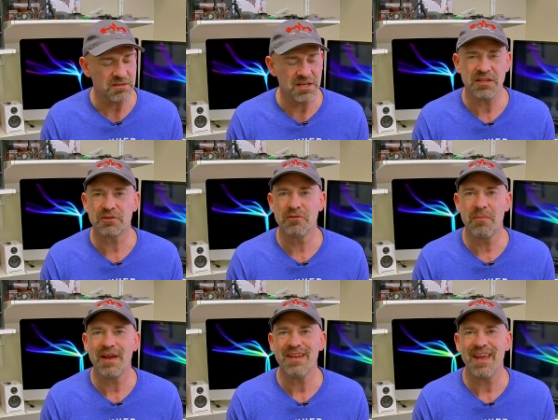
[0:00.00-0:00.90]
get through
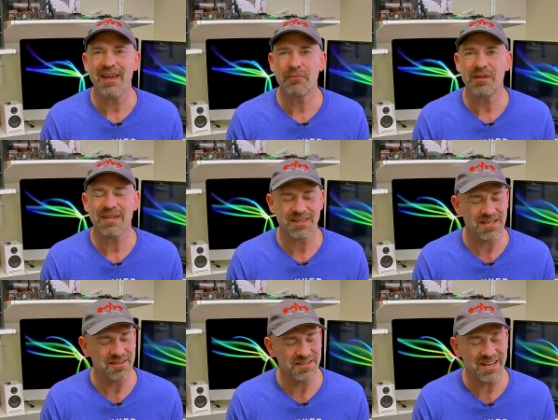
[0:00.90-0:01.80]
my day, really at the
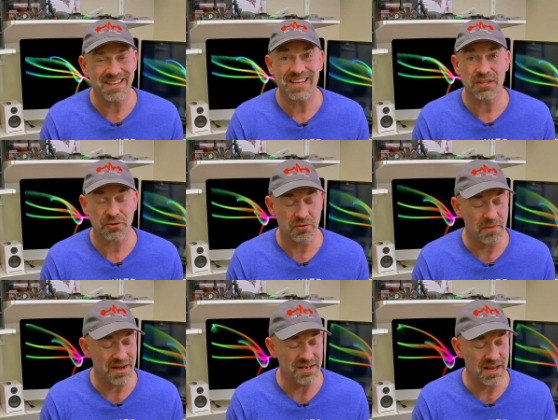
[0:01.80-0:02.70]
end of the day, get through
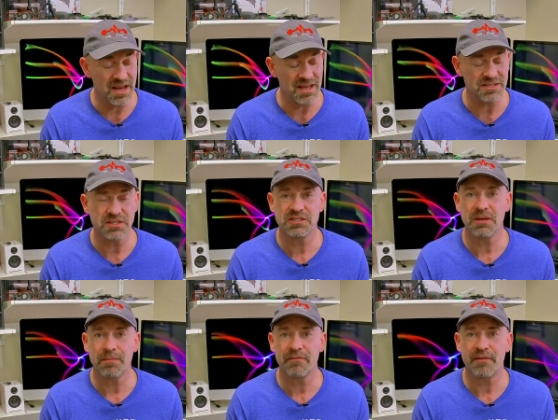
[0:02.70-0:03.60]
my day and just
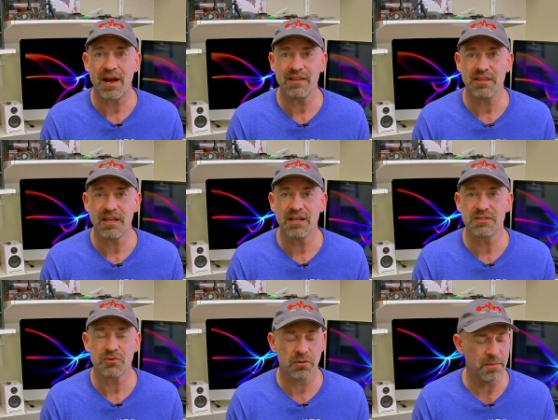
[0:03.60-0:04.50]
simplify
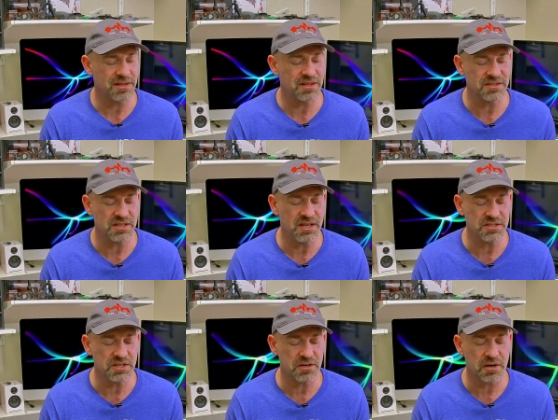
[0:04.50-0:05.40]
things or make things
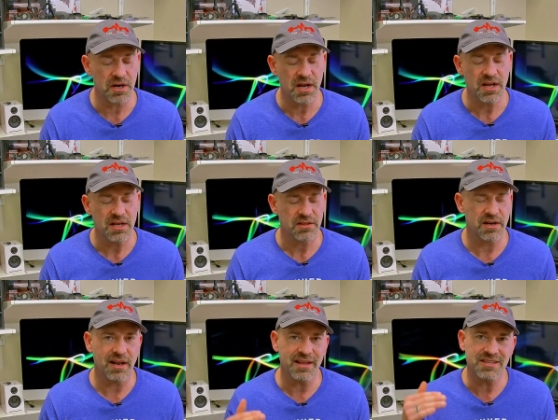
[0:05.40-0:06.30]
easier,
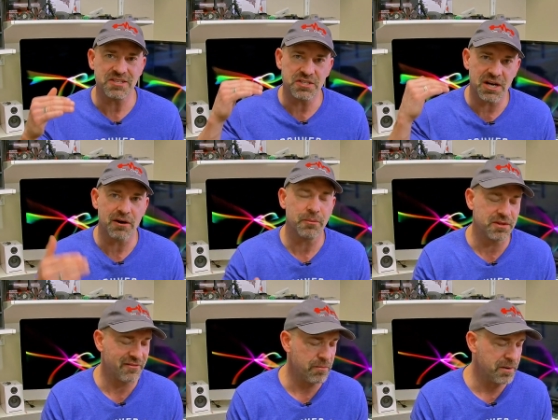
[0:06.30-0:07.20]
then I like to share it
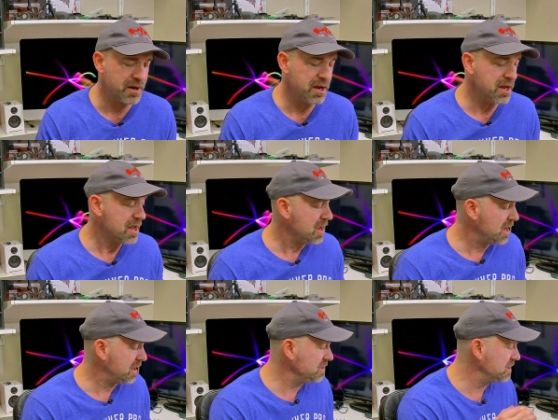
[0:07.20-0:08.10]
with everybody.
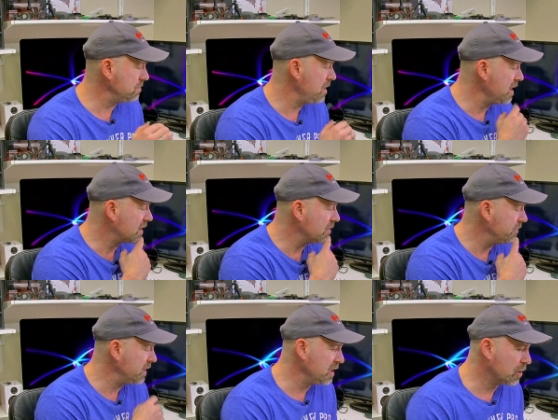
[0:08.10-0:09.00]
And I did make a
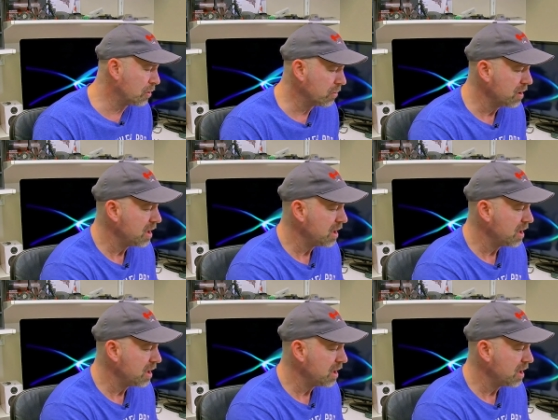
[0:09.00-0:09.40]
video